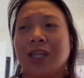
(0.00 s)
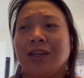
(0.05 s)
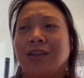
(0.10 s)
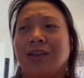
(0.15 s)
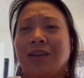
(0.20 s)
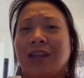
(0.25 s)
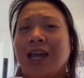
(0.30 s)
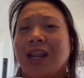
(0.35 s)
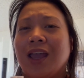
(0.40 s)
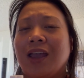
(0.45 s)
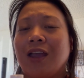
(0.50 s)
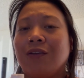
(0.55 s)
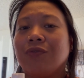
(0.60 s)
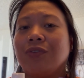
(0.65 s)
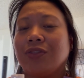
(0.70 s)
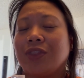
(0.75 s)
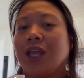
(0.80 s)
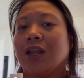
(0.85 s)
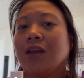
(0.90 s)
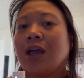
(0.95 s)
not
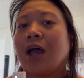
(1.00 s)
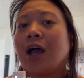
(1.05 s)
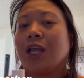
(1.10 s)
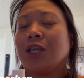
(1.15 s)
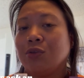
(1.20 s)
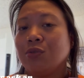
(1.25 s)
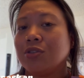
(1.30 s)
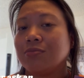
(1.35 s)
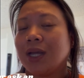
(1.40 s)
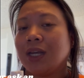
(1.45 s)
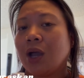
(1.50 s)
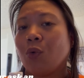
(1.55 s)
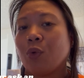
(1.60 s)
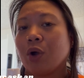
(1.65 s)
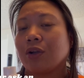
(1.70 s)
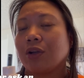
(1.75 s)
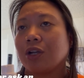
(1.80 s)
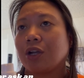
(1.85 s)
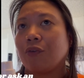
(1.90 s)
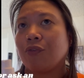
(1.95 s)
everything that I use might not
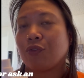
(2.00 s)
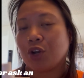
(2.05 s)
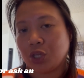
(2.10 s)
work for